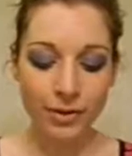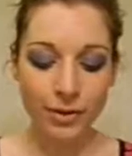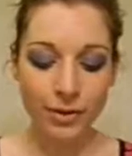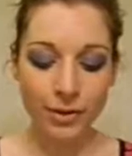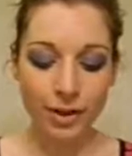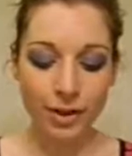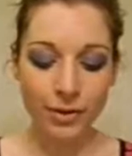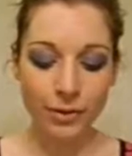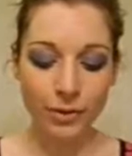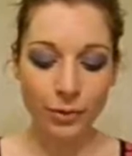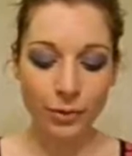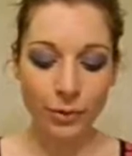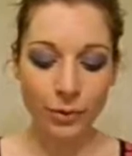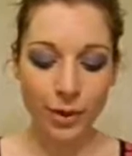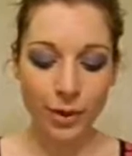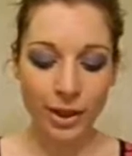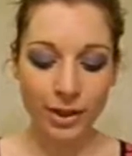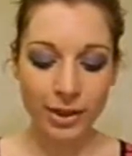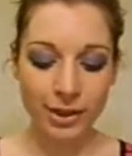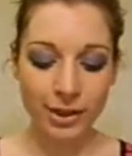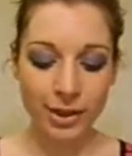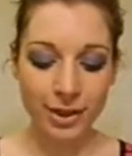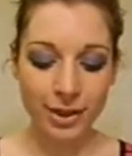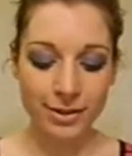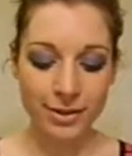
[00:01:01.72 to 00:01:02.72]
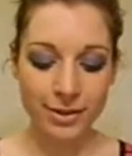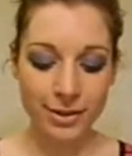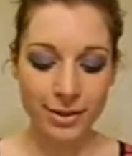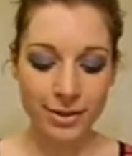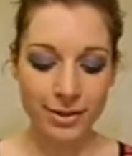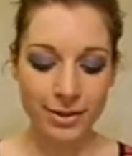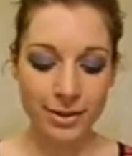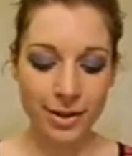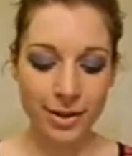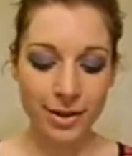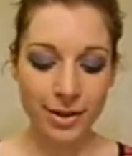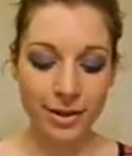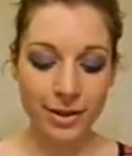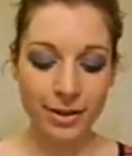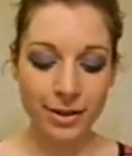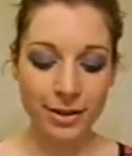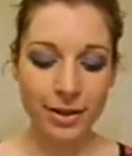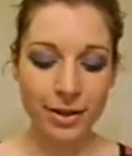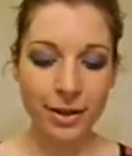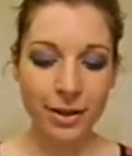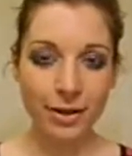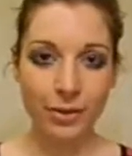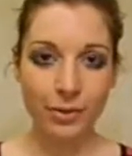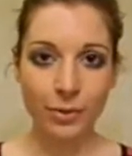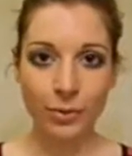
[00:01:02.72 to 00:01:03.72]
This one, as I say,
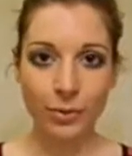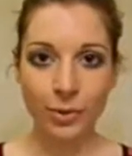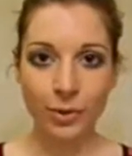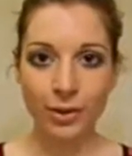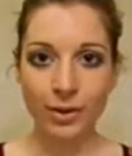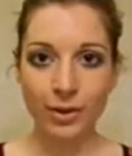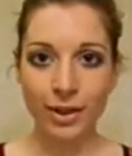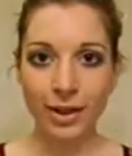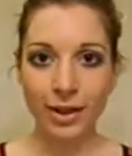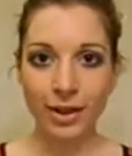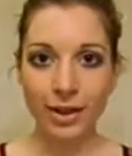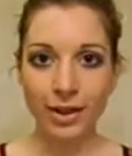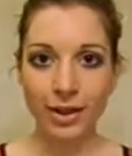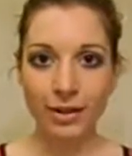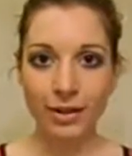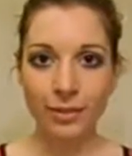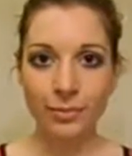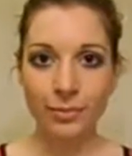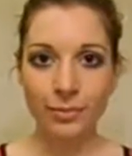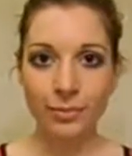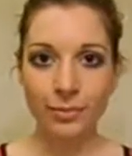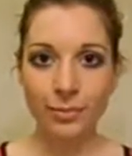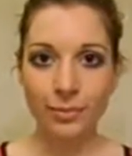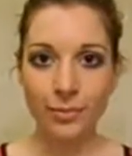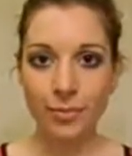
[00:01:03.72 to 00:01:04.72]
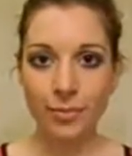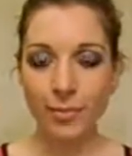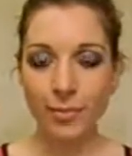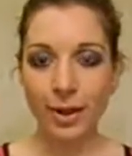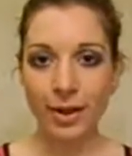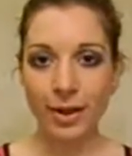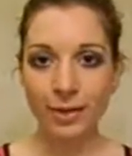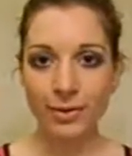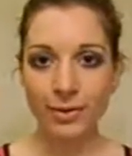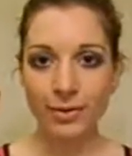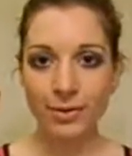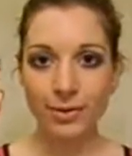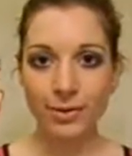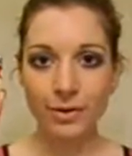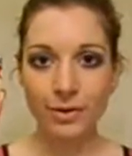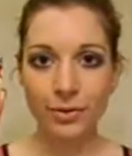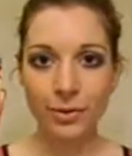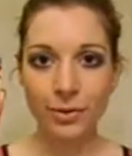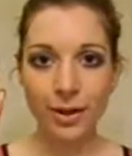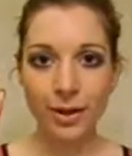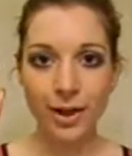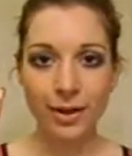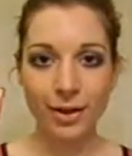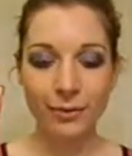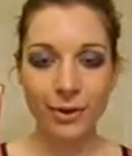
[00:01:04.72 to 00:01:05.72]
is what they might still
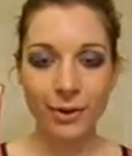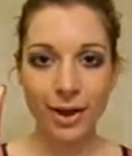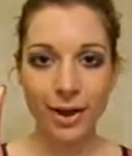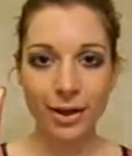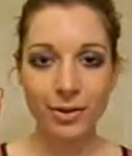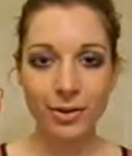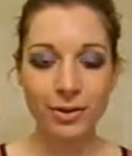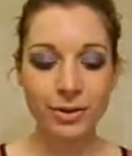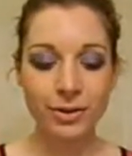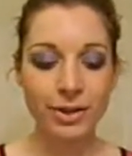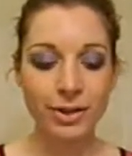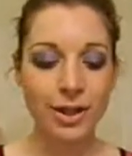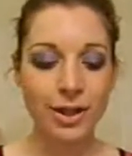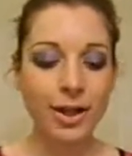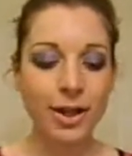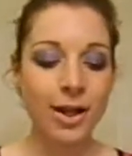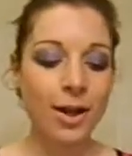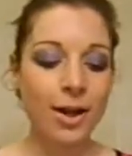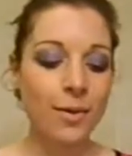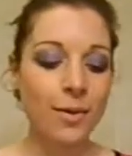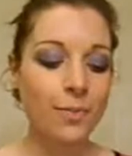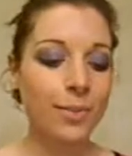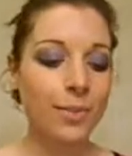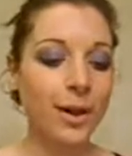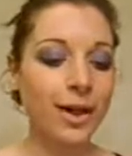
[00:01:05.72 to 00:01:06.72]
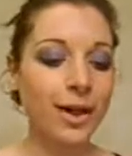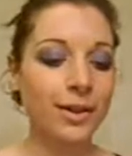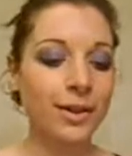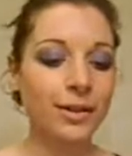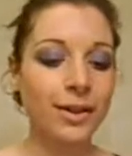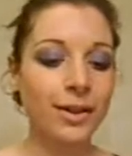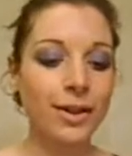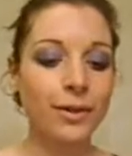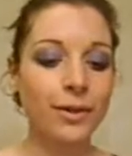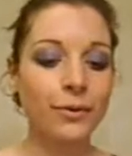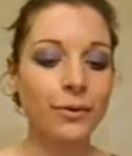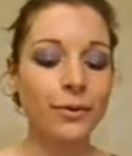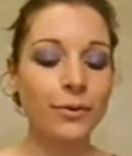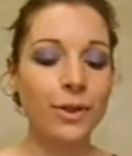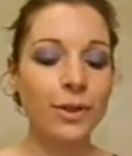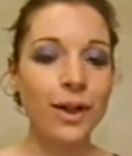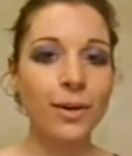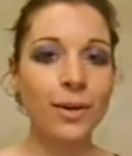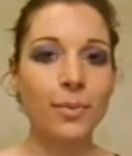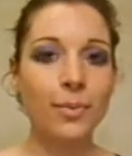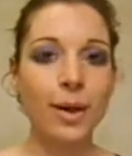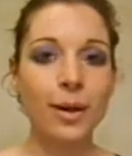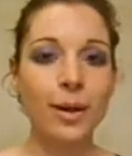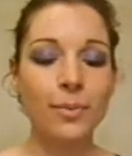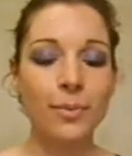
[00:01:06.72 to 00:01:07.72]
have out, but they've
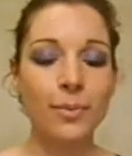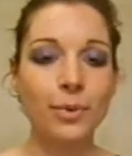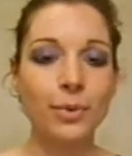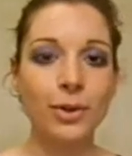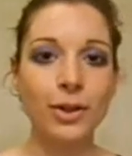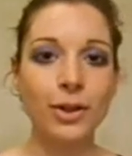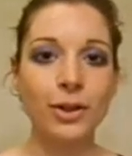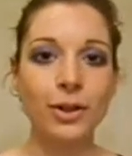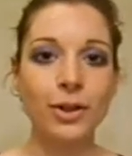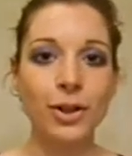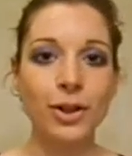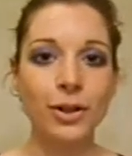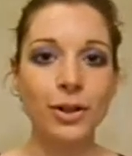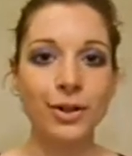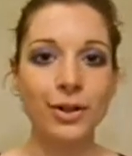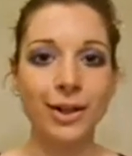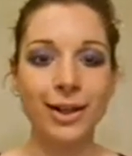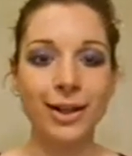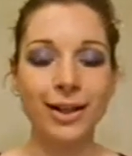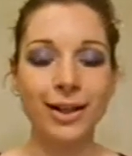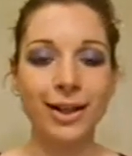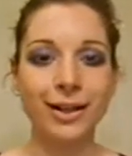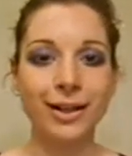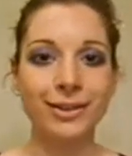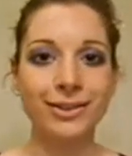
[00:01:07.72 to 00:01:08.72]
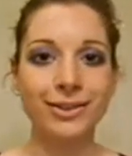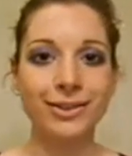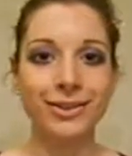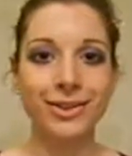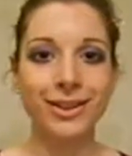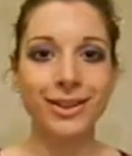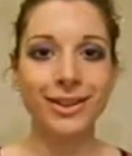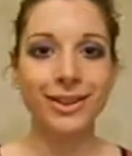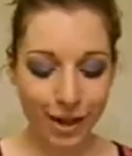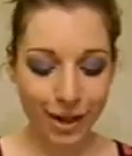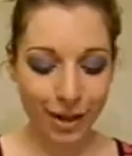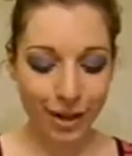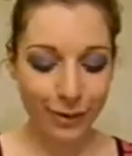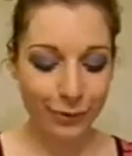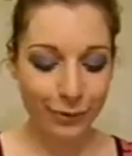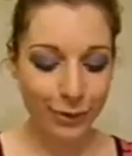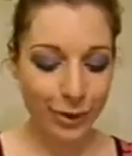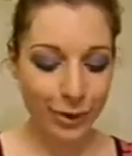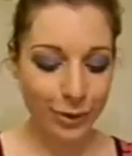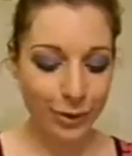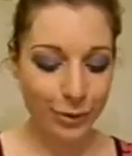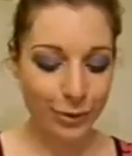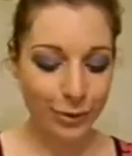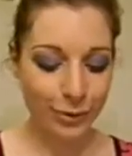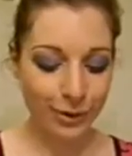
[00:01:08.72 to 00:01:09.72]
come up with a new collection. I've got
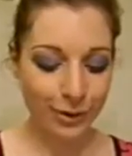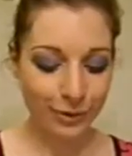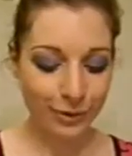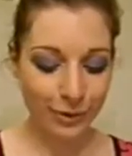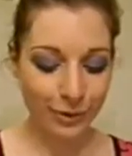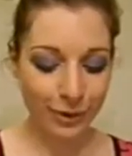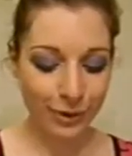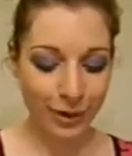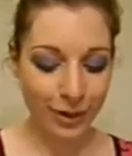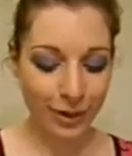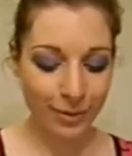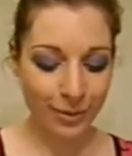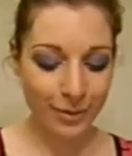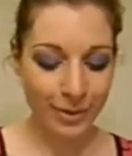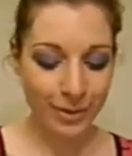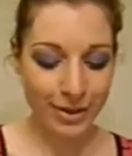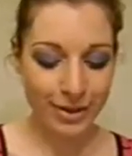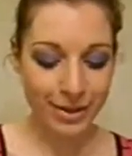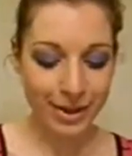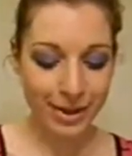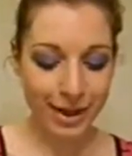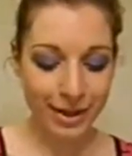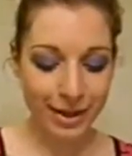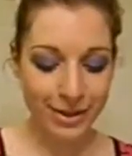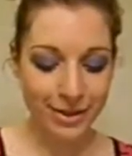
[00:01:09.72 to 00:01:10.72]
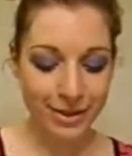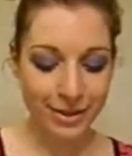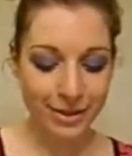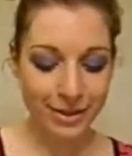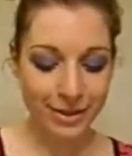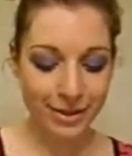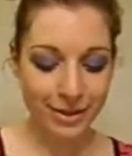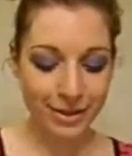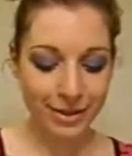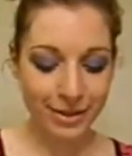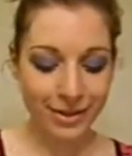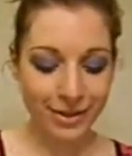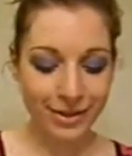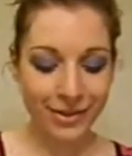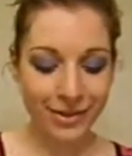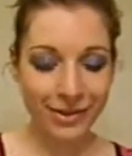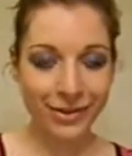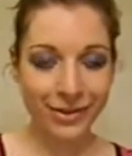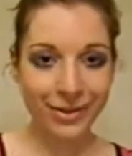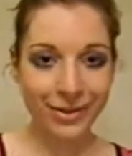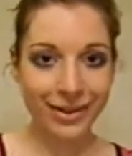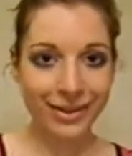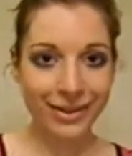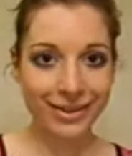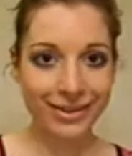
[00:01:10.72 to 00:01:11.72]
all of them. There's
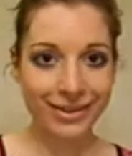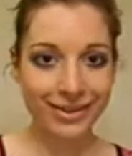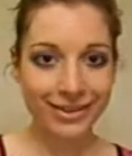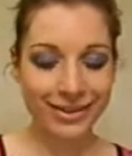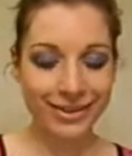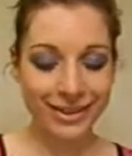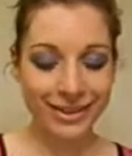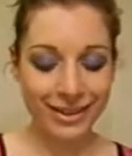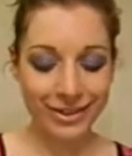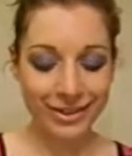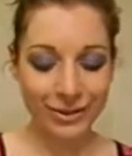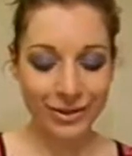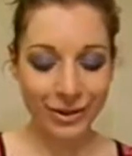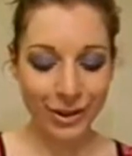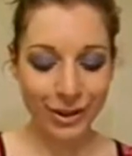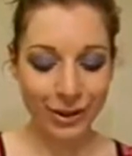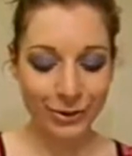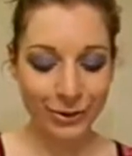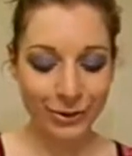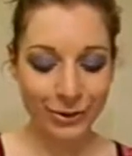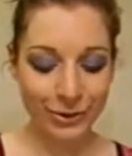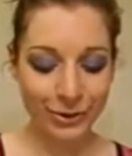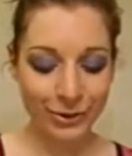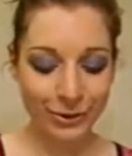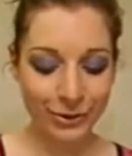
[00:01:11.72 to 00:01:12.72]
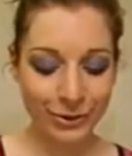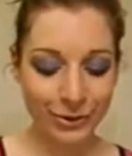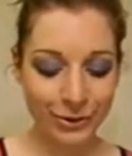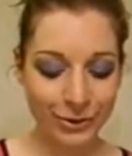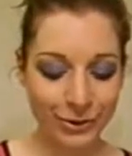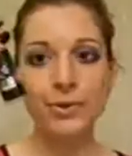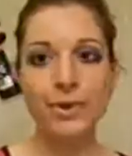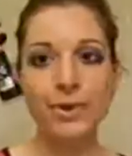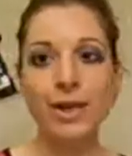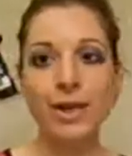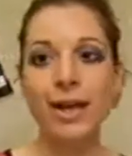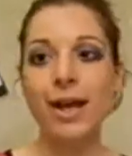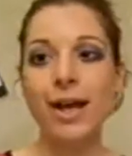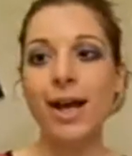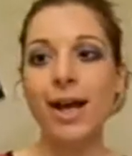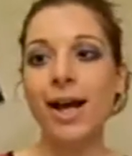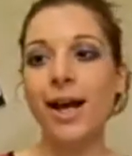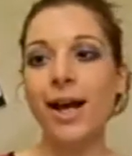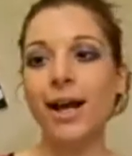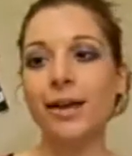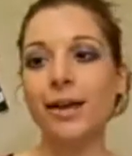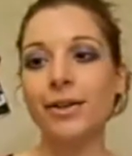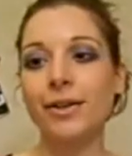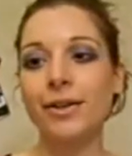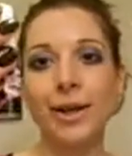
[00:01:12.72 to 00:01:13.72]
6 in total, and
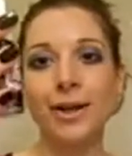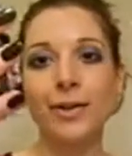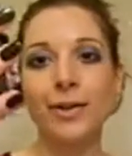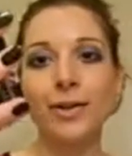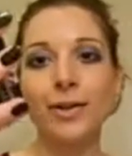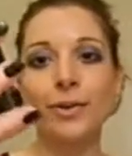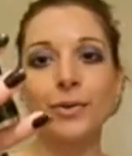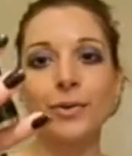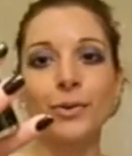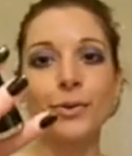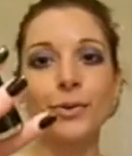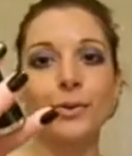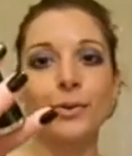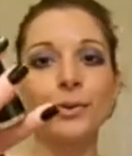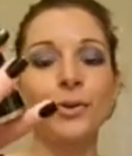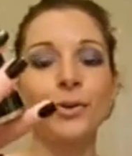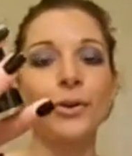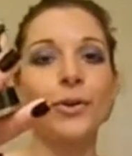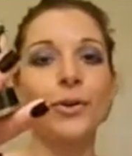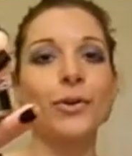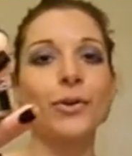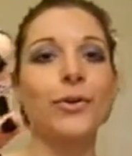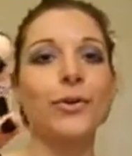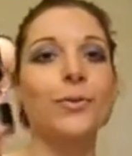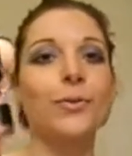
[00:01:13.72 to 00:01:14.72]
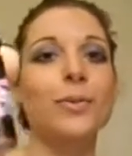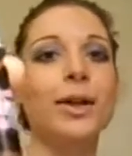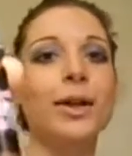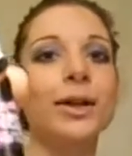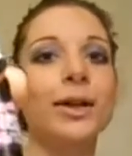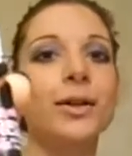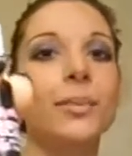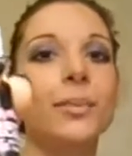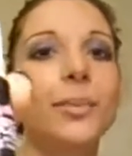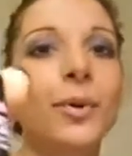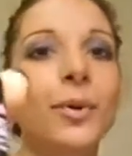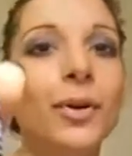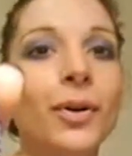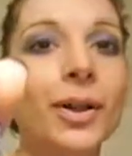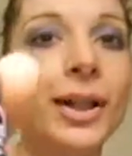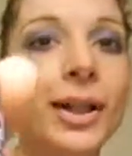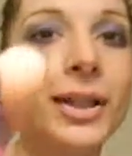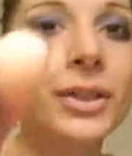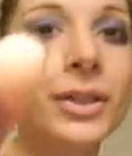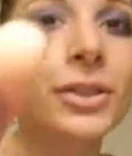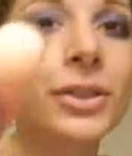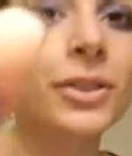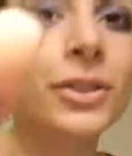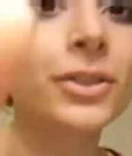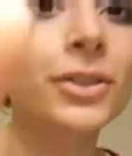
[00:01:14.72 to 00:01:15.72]
this one's called Cosmic
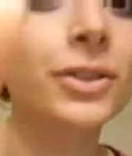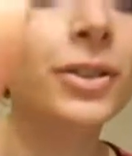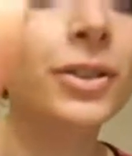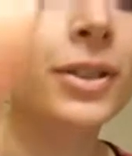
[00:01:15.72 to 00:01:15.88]
Polish.